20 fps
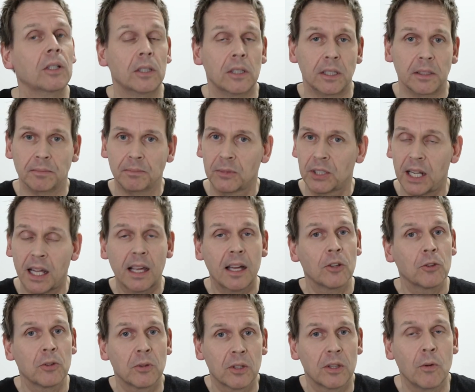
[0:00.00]
or check
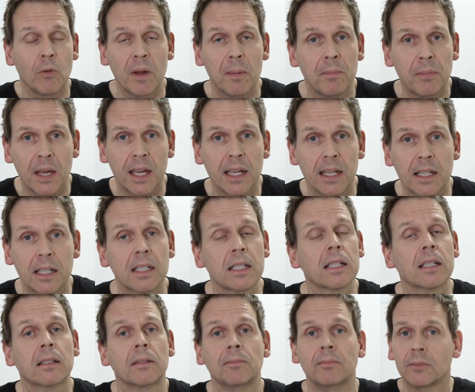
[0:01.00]
out the
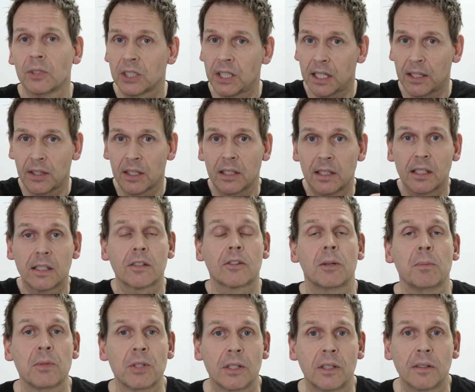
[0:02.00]
webpage. Check the
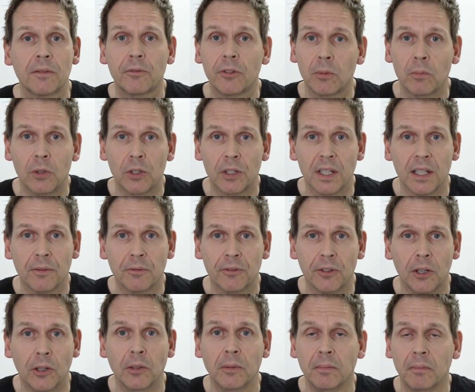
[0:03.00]
description for more
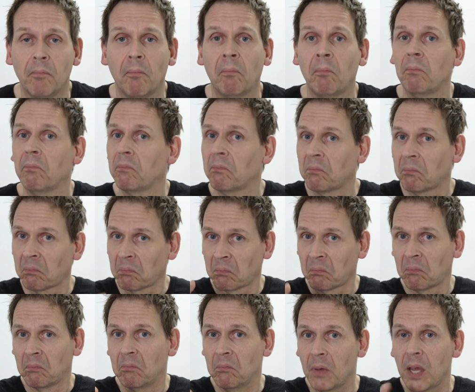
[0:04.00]
info.
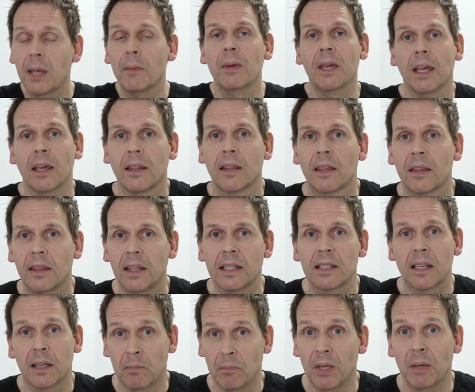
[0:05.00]
Maybe
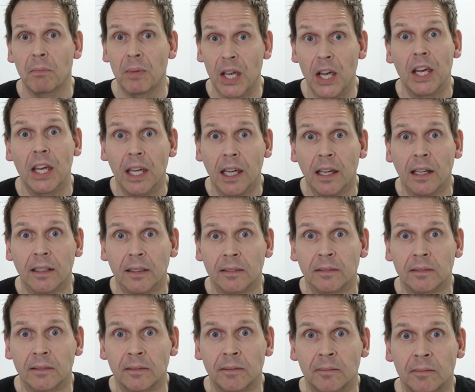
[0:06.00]
this can be big.
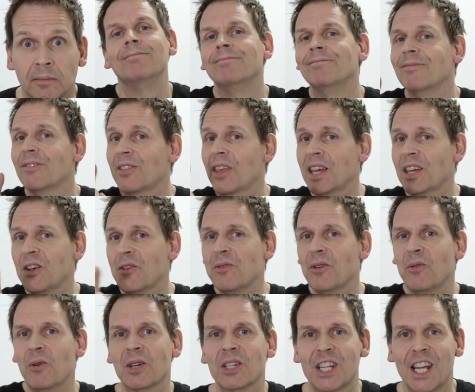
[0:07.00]
Thank you
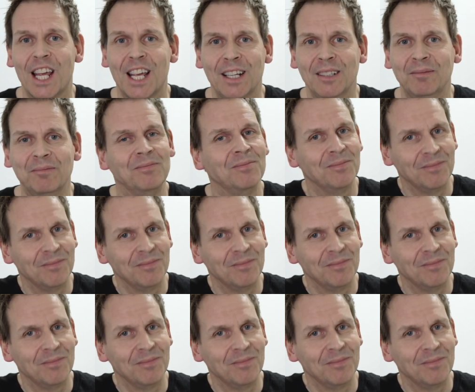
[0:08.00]
for watching.